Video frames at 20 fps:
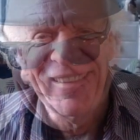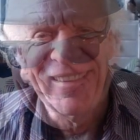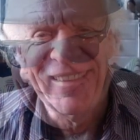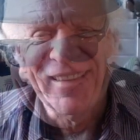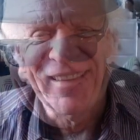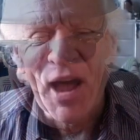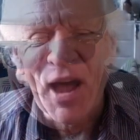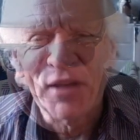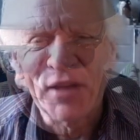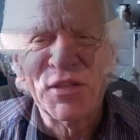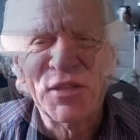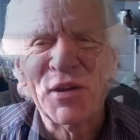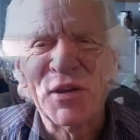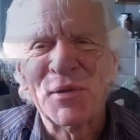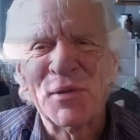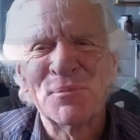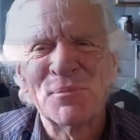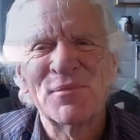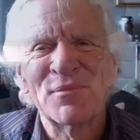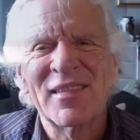Hi there.
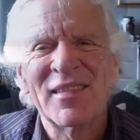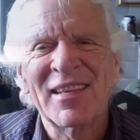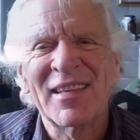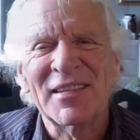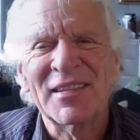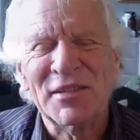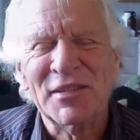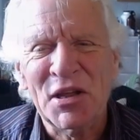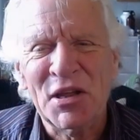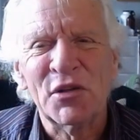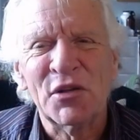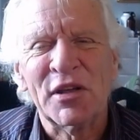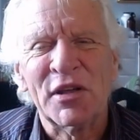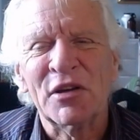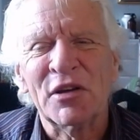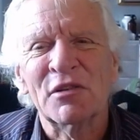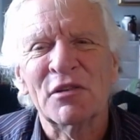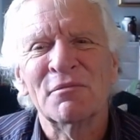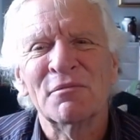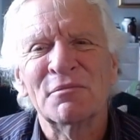Neil here,
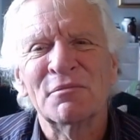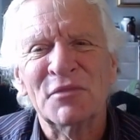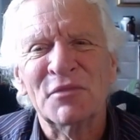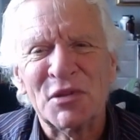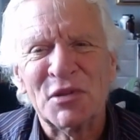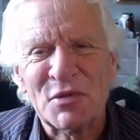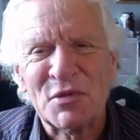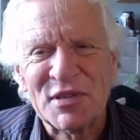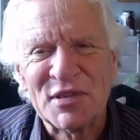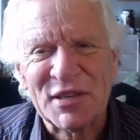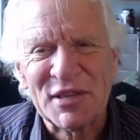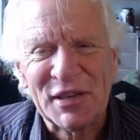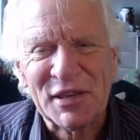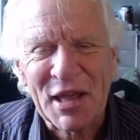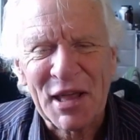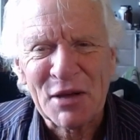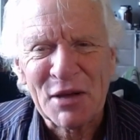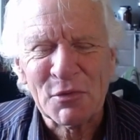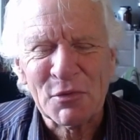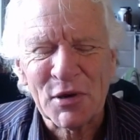the Twisted
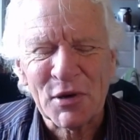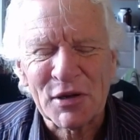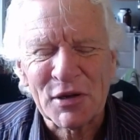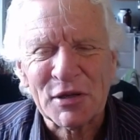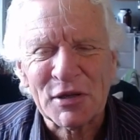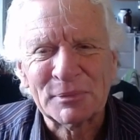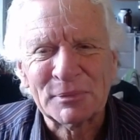Light Worker.